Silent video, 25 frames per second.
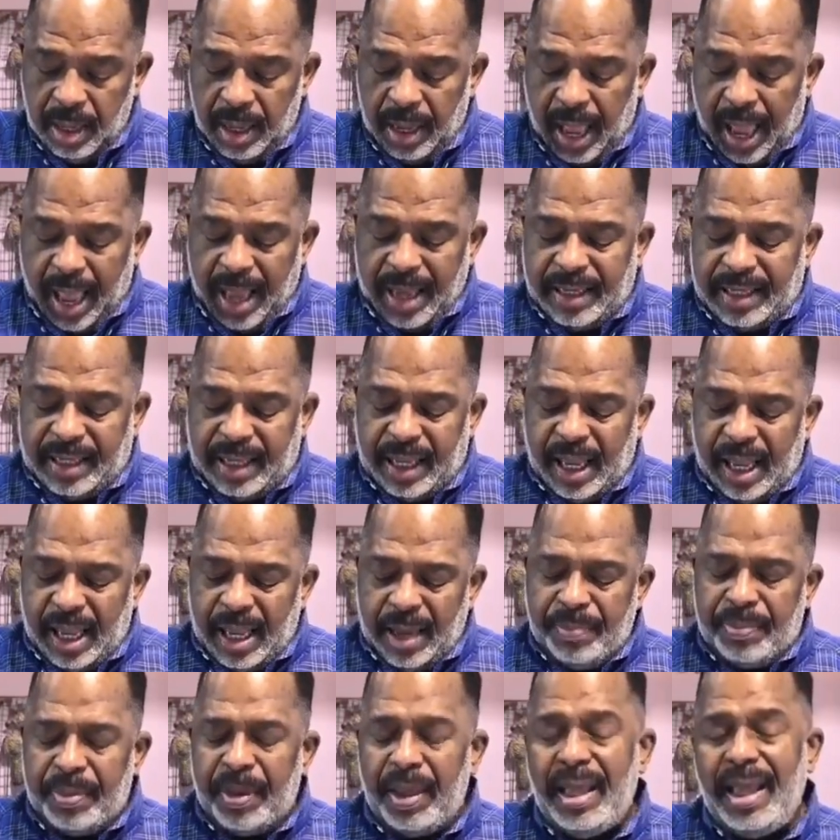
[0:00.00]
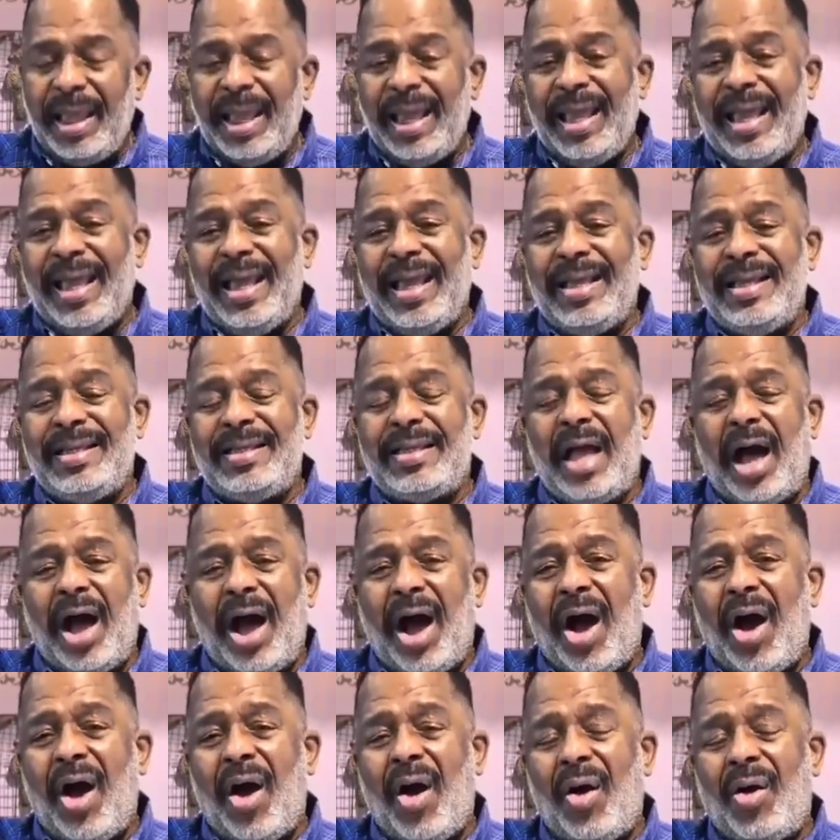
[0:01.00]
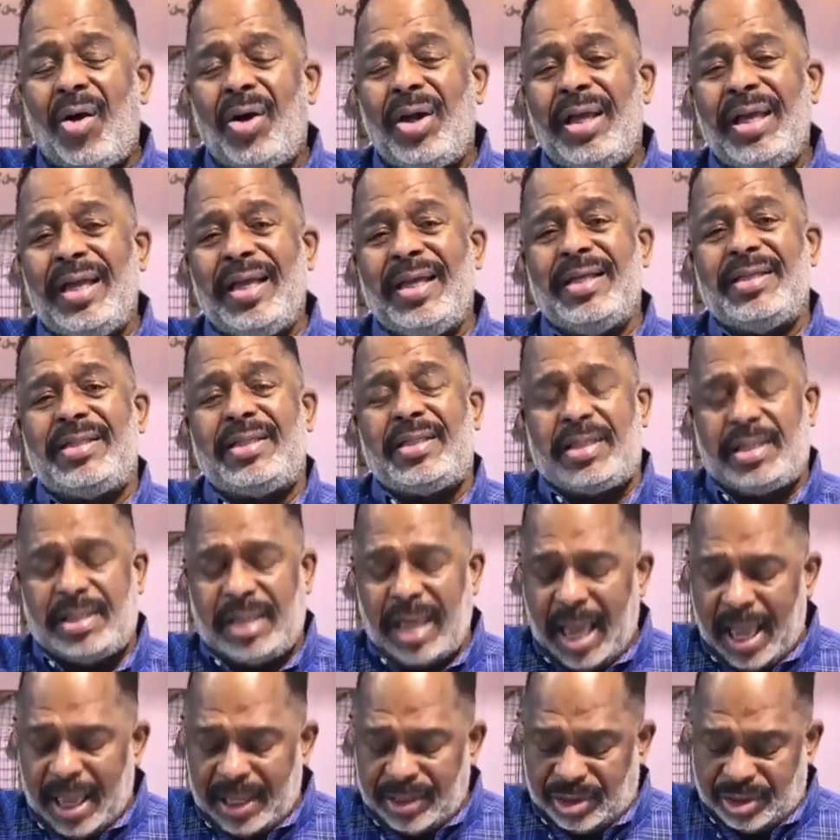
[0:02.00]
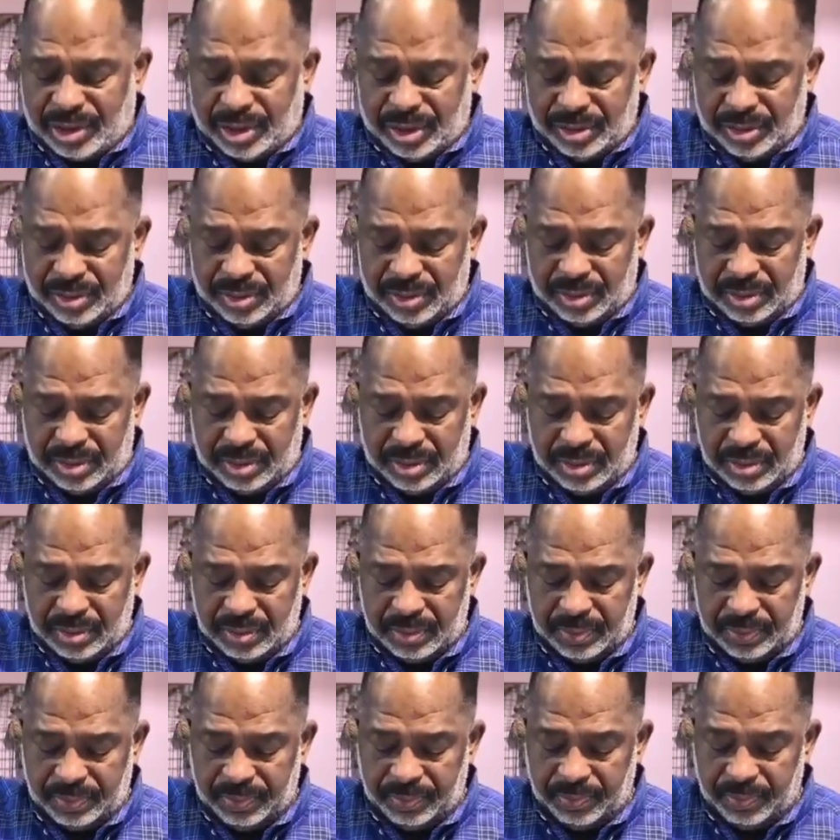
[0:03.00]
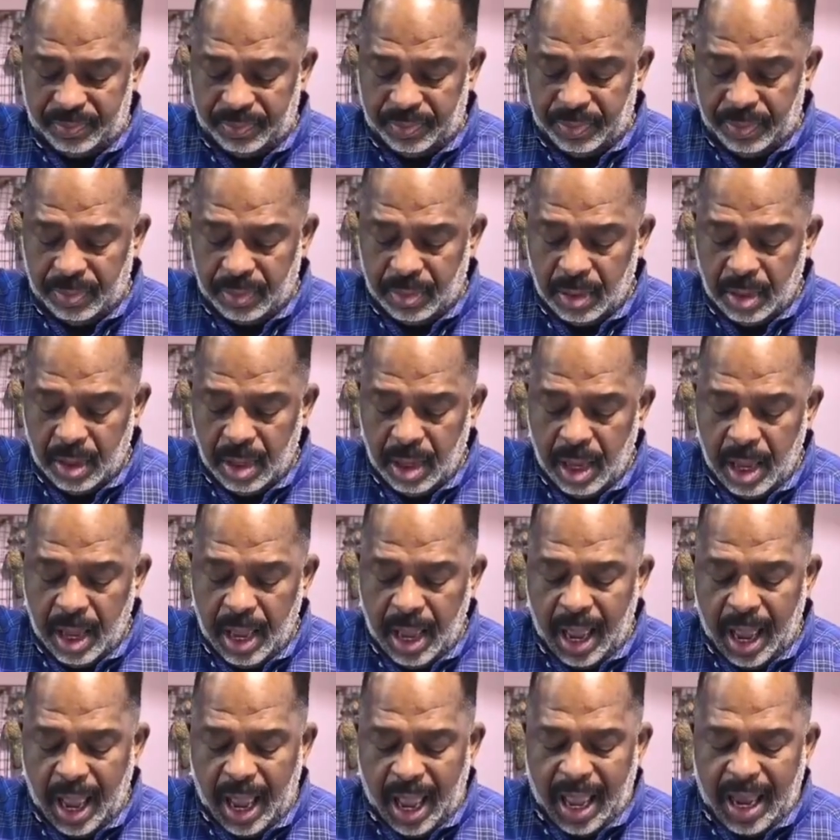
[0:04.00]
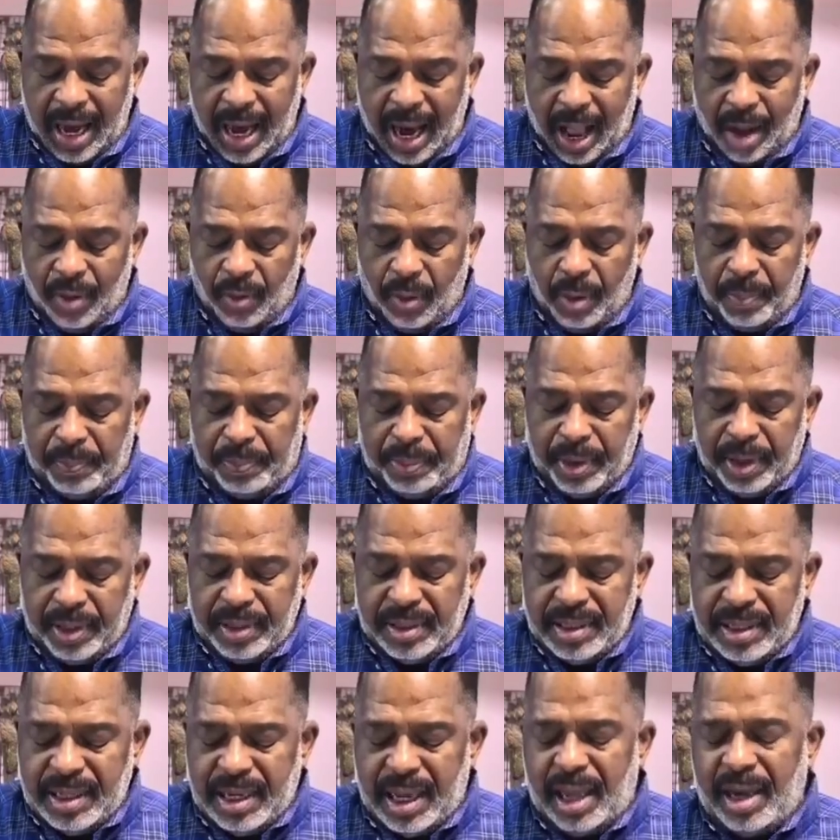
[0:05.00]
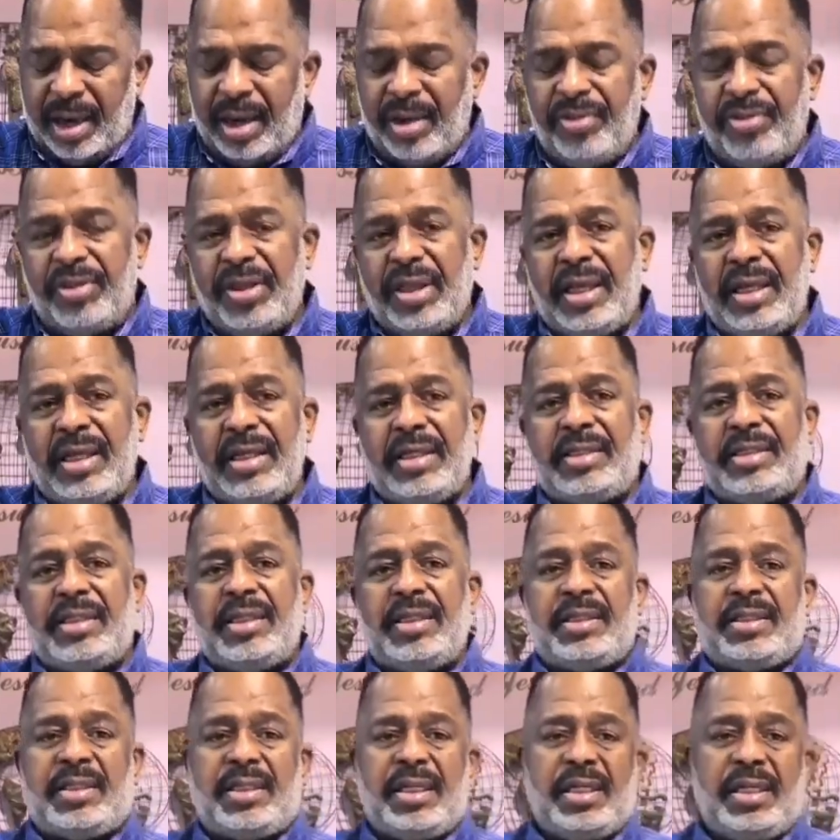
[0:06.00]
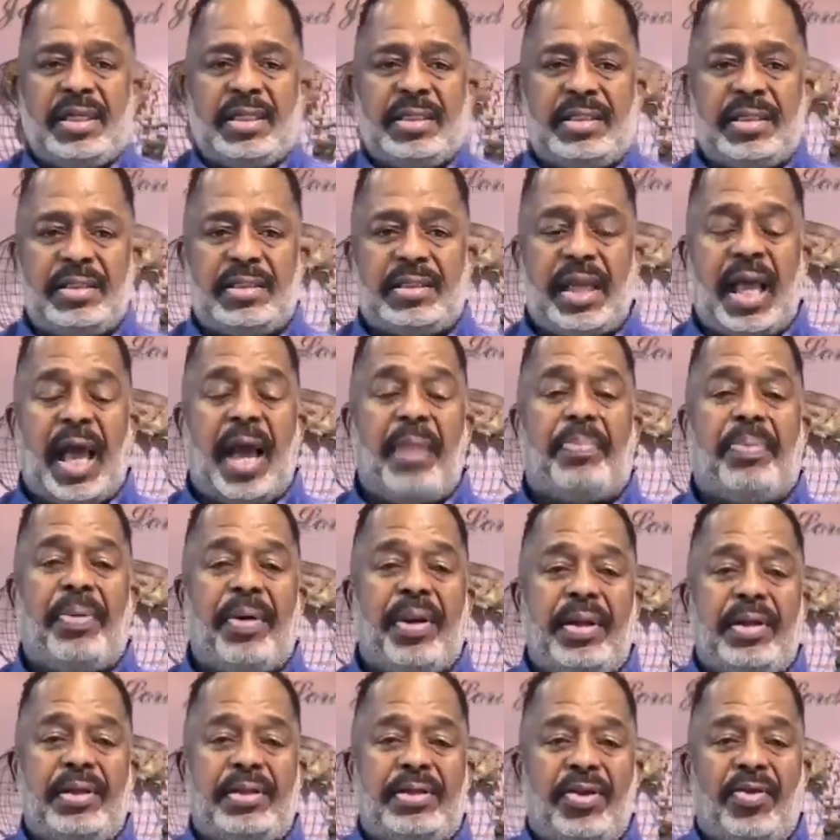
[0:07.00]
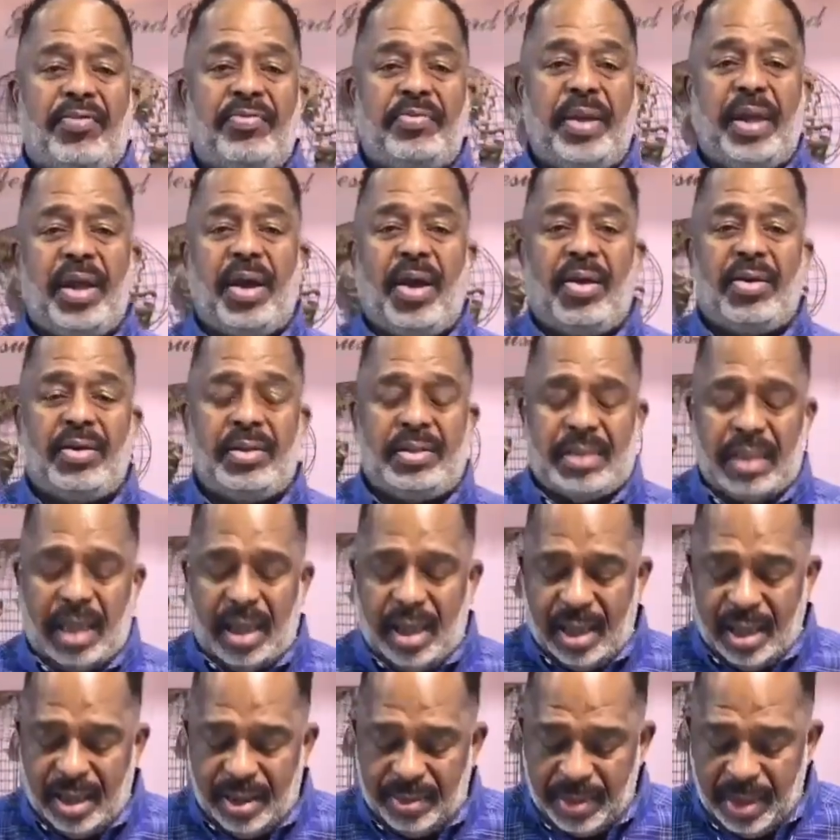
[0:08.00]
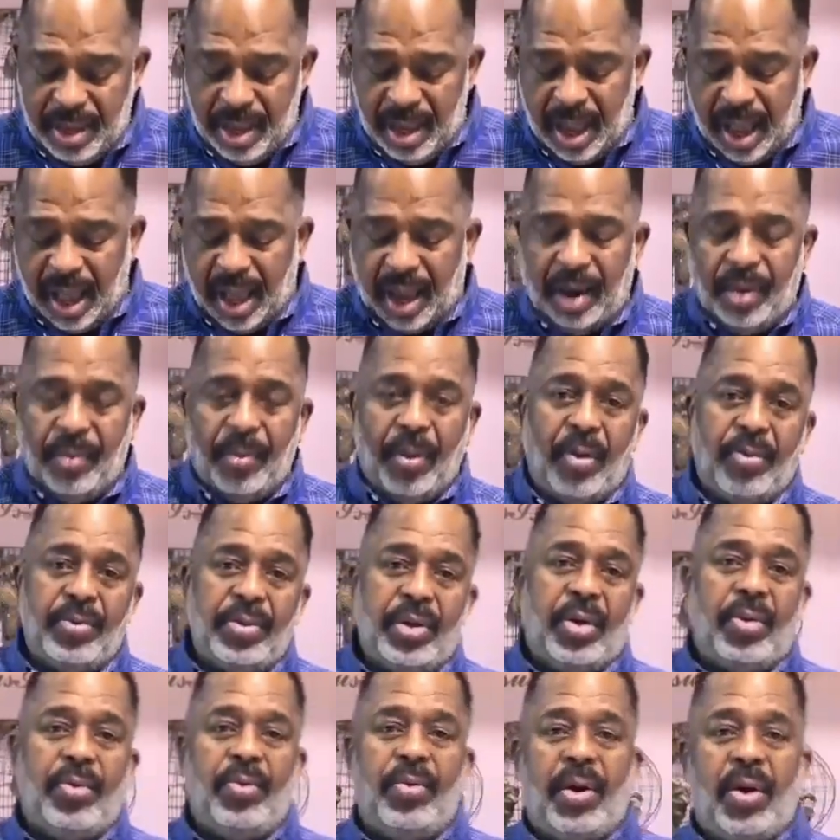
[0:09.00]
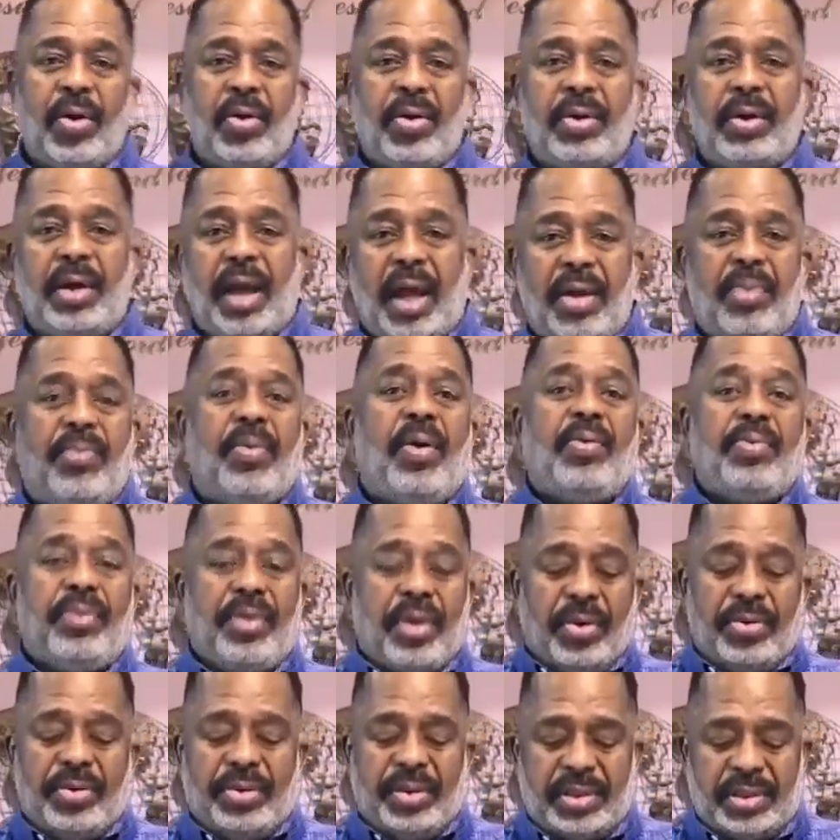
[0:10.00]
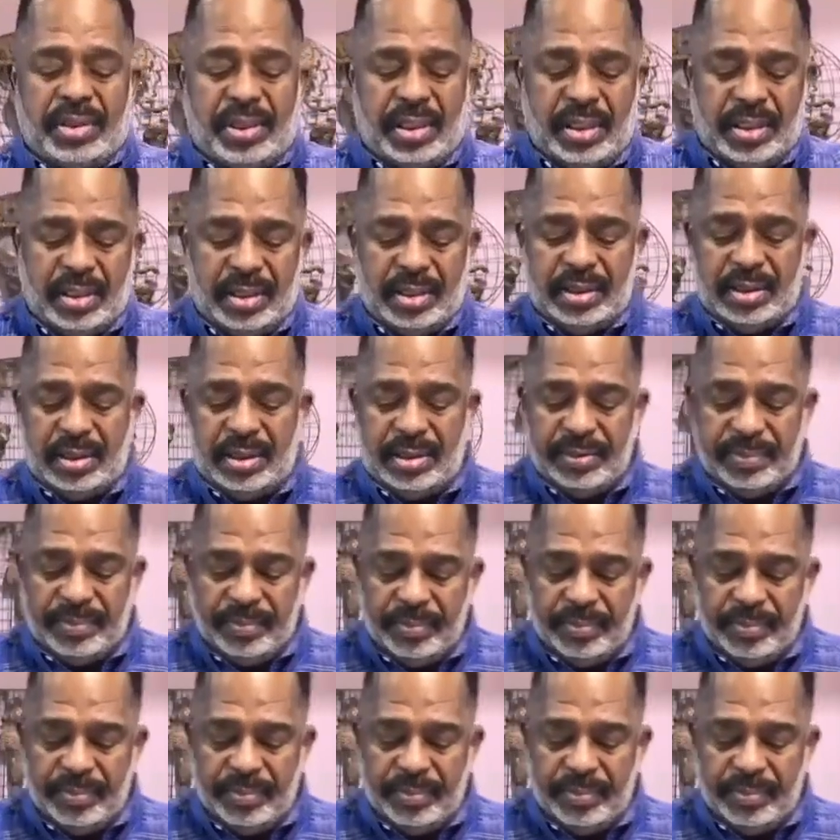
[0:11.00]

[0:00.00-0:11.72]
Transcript: "And keep all his statutes. And I will put none of these diseases." See, I pray this on me all the time. I don't want no corona. I don't want no disease.